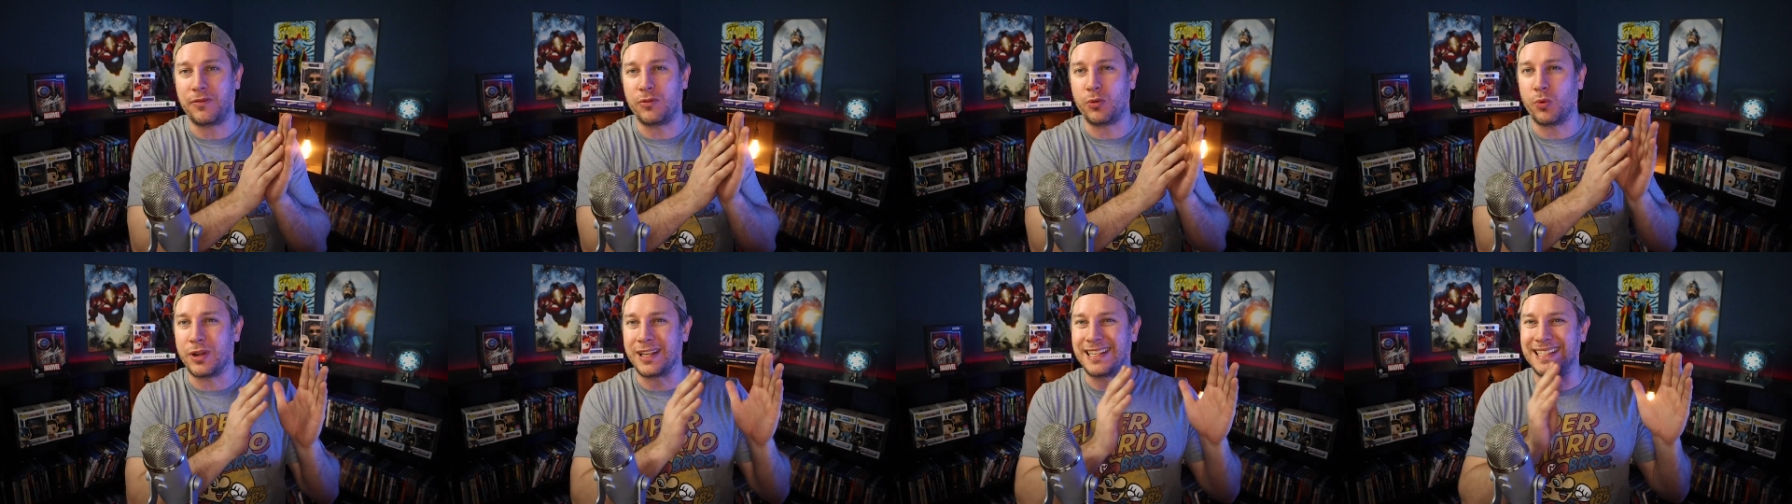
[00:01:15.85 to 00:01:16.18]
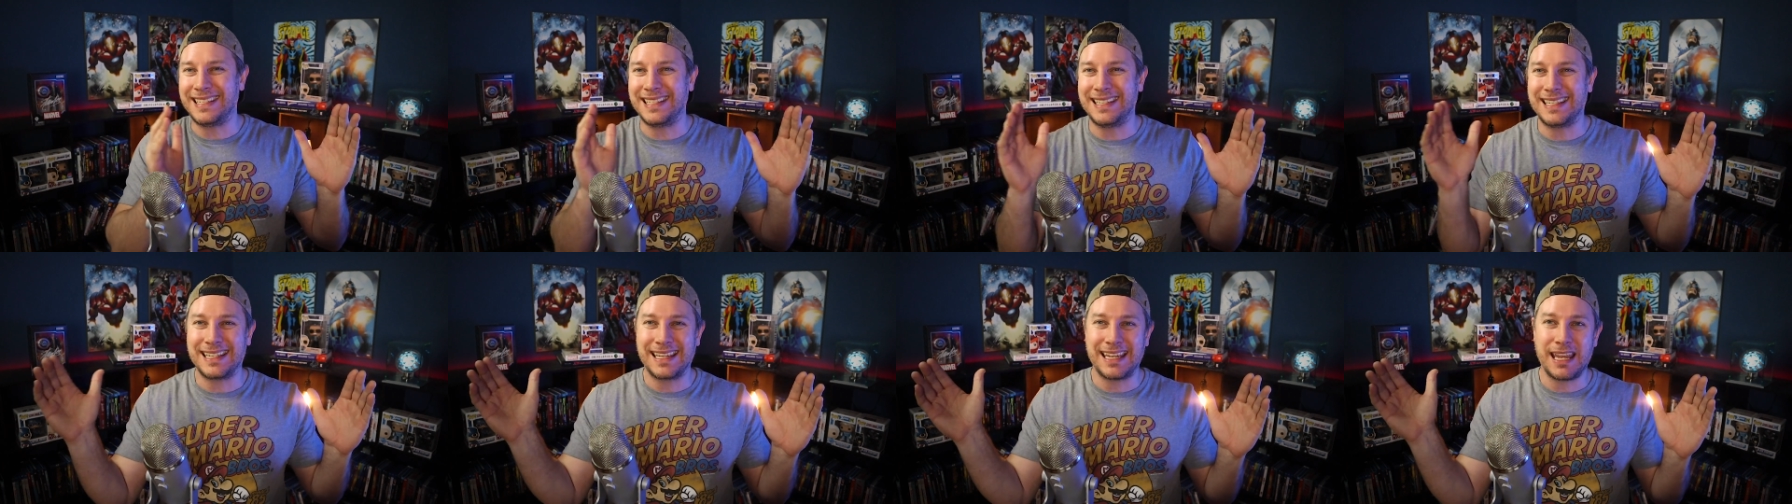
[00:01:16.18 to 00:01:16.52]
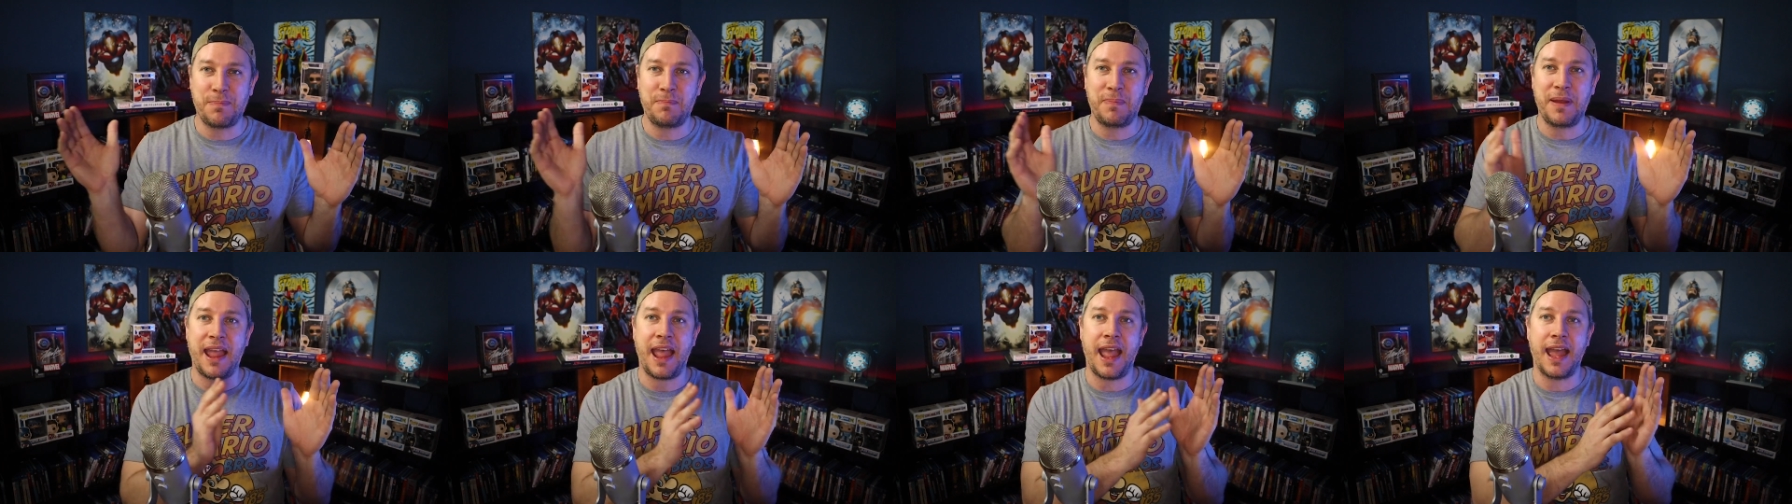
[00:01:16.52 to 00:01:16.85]
if you want to
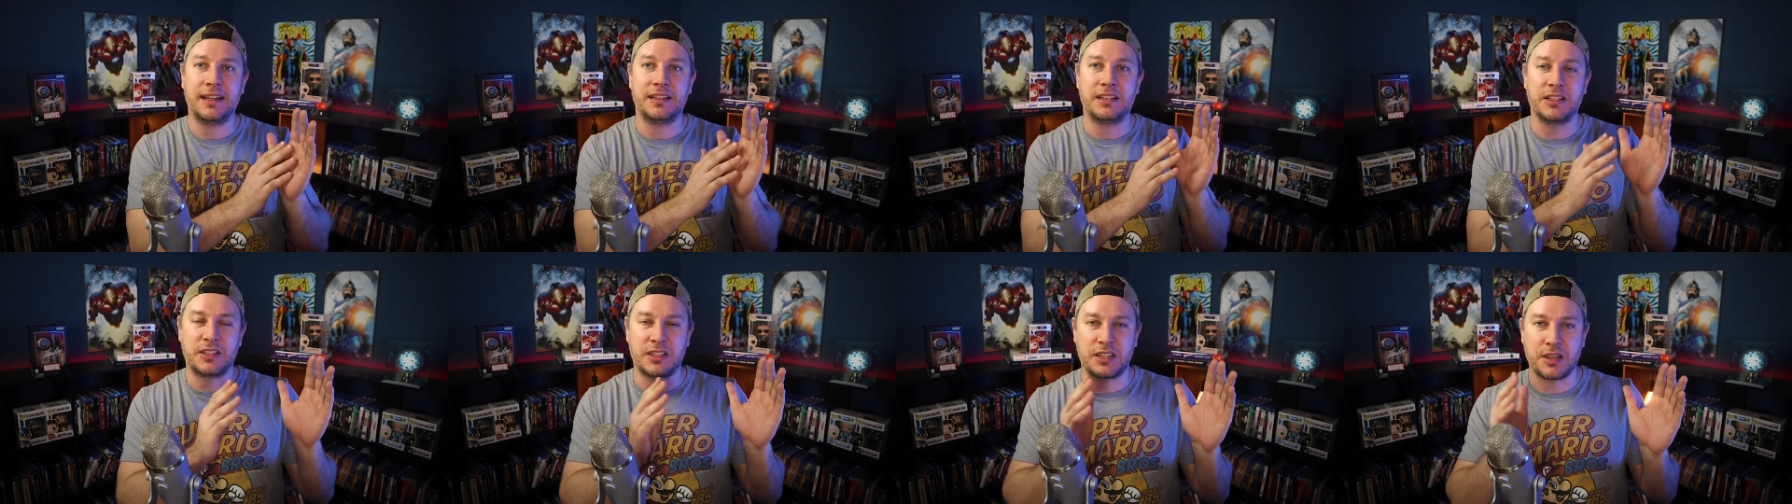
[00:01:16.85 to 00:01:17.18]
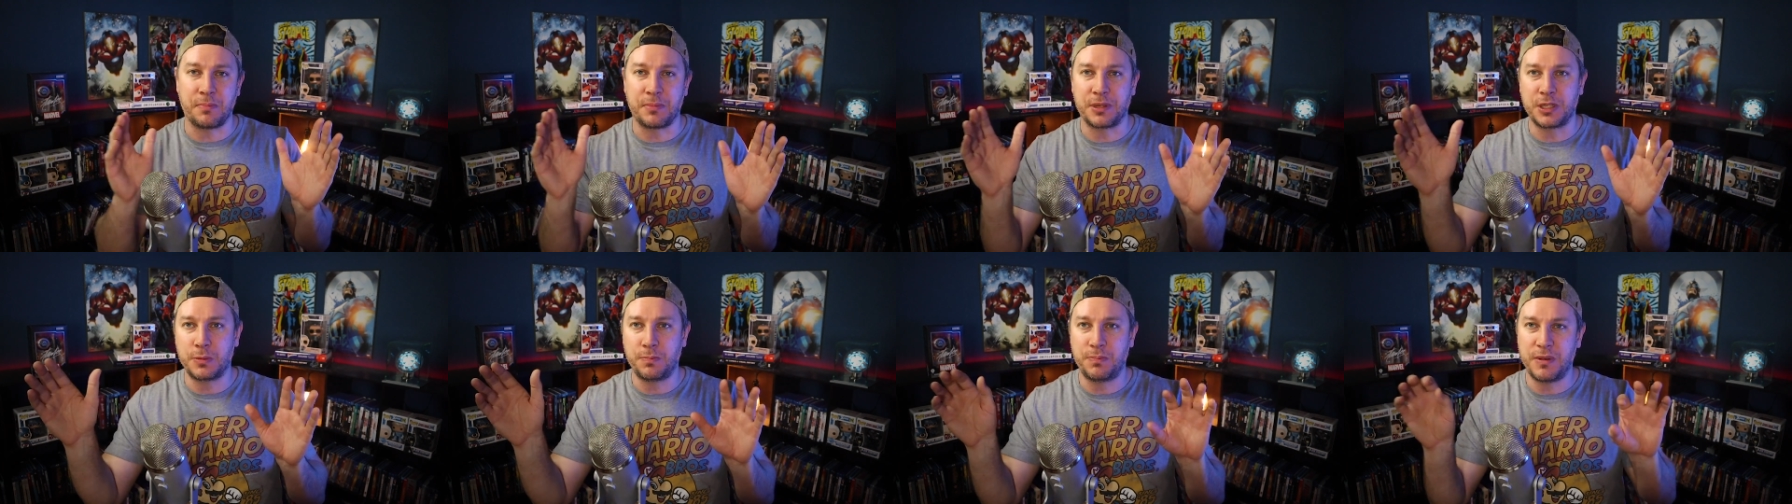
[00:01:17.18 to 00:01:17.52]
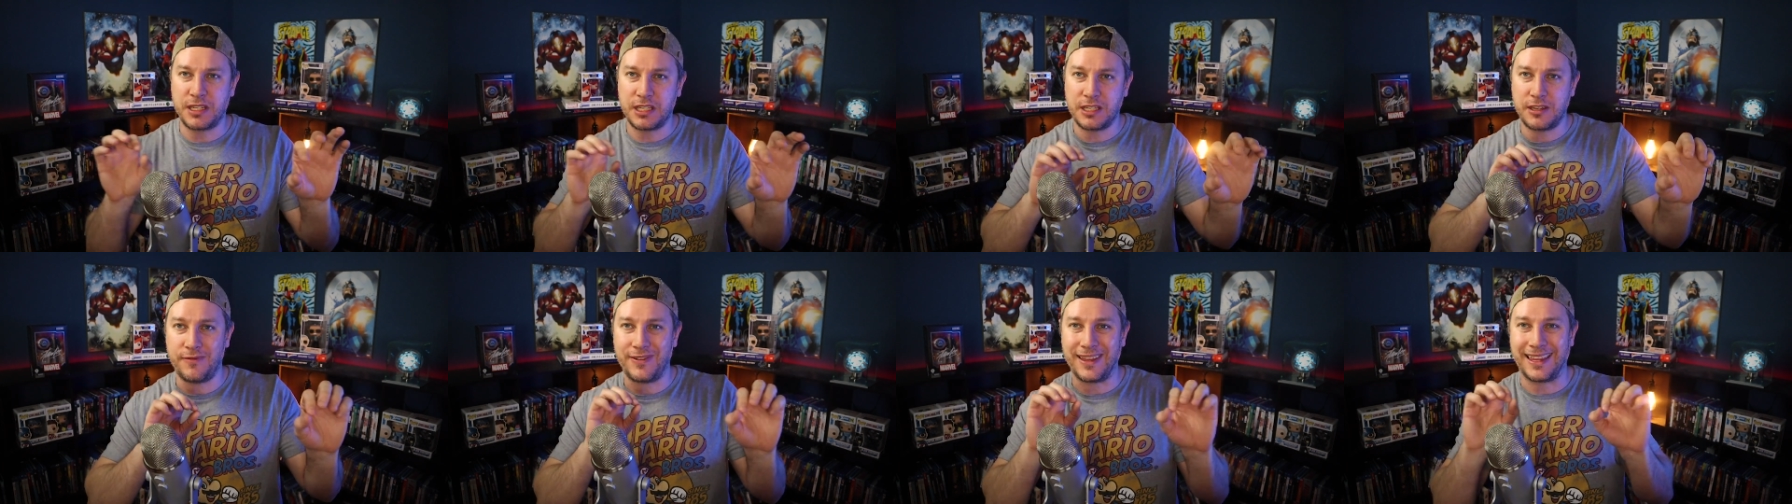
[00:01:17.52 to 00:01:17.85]
skip ahead to some
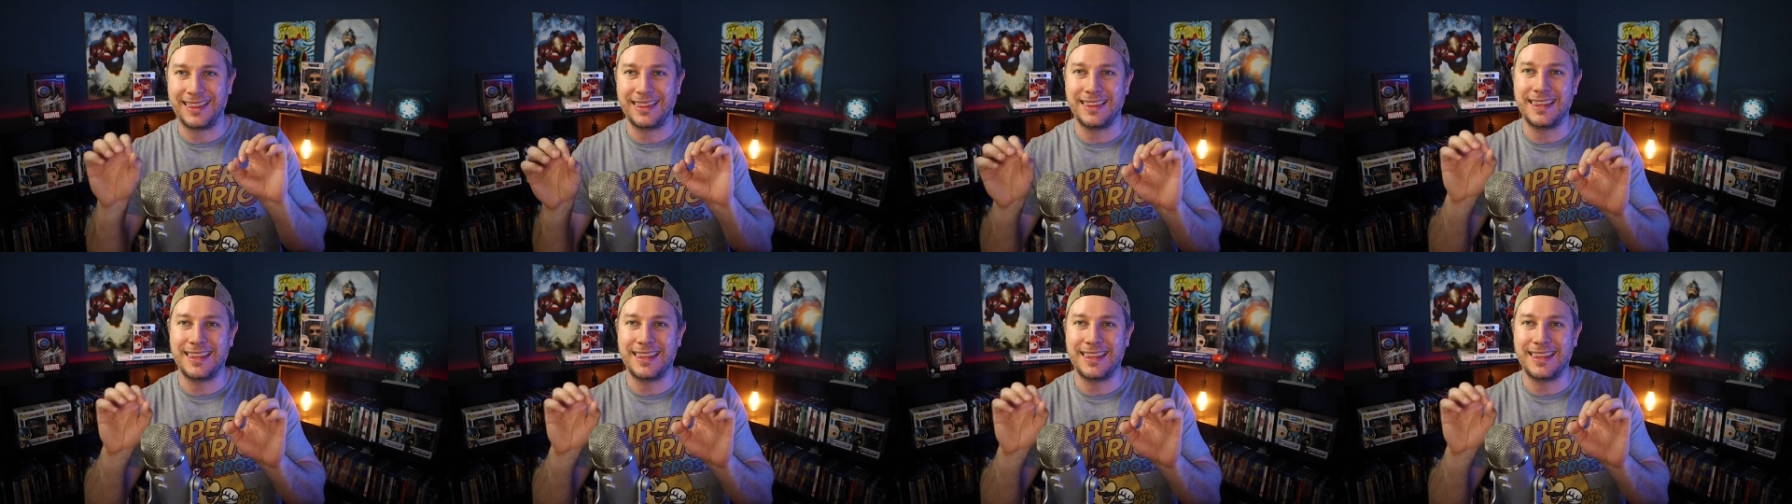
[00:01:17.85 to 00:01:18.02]
specific